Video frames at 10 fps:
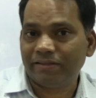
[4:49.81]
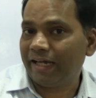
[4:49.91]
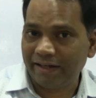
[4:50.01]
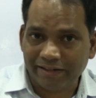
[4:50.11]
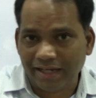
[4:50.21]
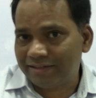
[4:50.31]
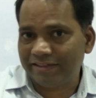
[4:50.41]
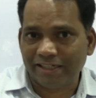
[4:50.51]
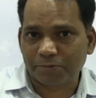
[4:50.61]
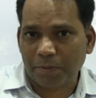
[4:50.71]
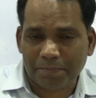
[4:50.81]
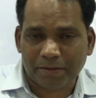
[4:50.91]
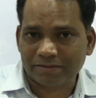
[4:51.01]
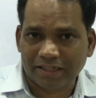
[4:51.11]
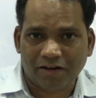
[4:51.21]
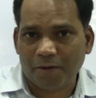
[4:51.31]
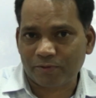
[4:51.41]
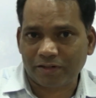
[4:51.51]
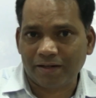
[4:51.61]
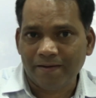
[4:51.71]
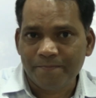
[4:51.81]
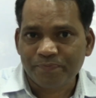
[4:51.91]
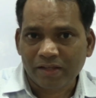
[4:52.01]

The entire GS papers and optional,